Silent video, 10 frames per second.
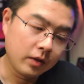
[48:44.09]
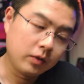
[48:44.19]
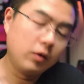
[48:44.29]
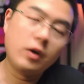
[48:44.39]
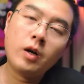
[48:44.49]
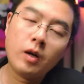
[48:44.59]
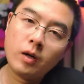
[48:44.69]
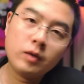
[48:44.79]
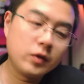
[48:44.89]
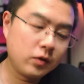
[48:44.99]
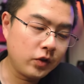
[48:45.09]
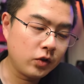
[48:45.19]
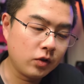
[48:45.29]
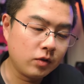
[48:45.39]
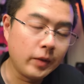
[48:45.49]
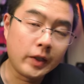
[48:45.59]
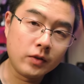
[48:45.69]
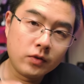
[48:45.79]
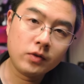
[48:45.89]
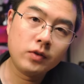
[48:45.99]
So all of these features make
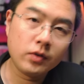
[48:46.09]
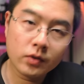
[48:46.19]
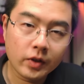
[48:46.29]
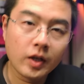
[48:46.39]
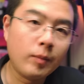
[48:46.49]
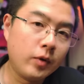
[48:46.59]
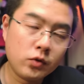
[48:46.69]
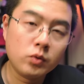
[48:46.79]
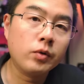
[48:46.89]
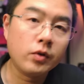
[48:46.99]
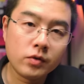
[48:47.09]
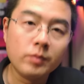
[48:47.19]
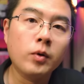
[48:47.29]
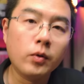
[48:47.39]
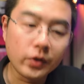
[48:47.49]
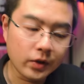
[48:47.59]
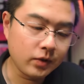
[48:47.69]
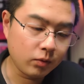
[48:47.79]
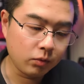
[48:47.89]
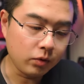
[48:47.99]
this camera super simple and easy to